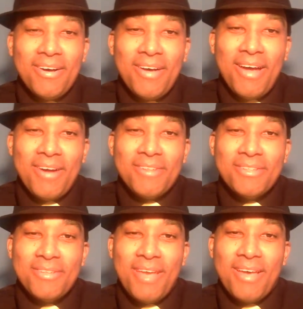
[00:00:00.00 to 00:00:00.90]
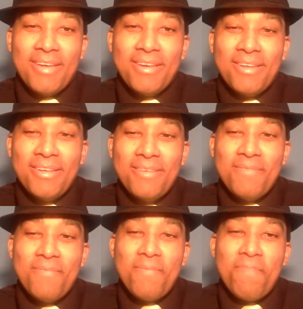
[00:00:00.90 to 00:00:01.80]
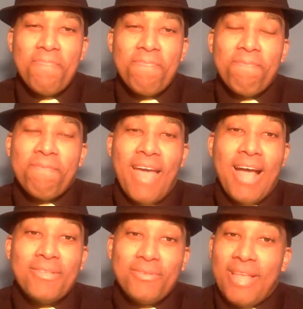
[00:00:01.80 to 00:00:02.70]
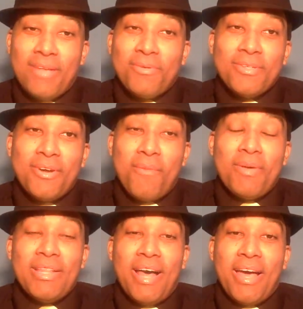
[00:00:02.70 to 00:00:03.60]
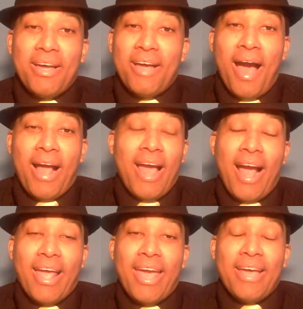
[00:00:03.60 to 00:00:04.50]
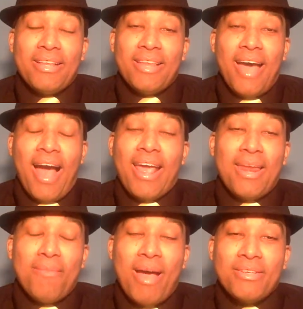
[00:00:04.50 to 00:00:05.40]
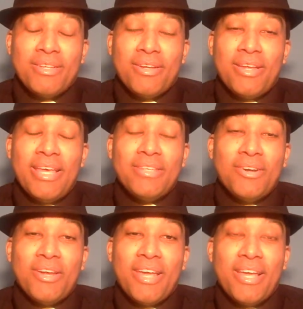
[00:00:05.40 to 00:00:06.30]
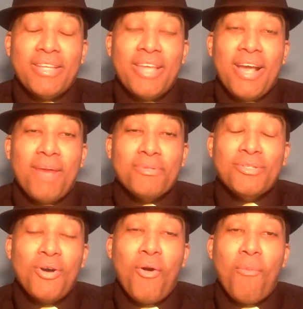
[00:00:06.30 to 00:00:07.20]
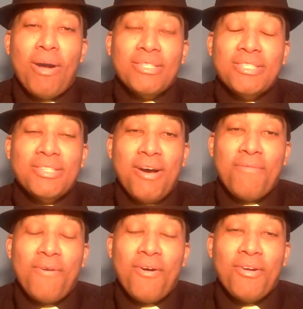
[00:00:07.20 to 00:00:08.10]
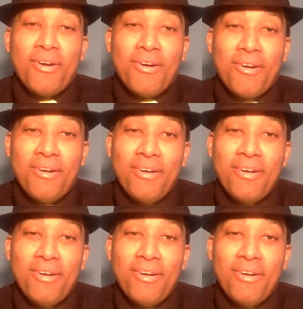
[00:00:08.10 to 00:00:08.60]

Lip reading: Harris's head. That's what it's gonna be like. I can't imagine. He's gonna dig up so much stuff on her